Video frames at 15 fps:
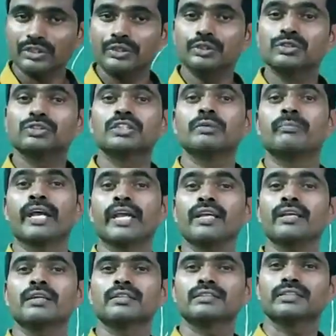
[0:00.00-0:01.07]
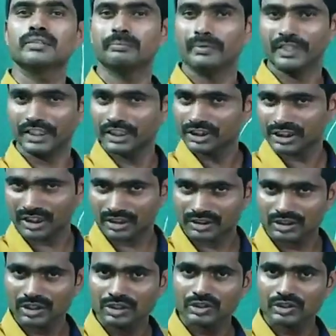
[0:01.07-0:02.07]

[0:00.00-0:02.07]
used by the Britishers.